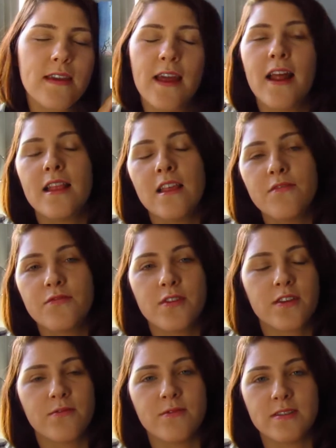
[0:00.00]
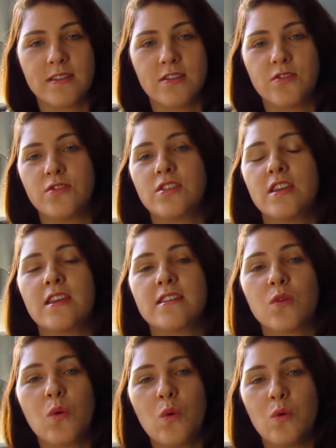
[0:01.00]
And I love Veronica Rossi too. She
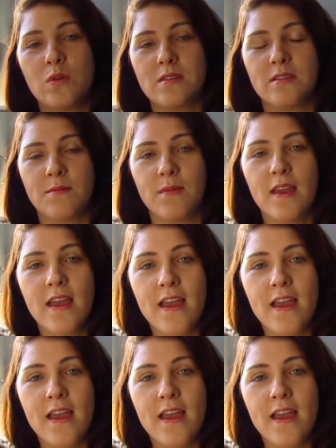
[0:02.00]
is awesome.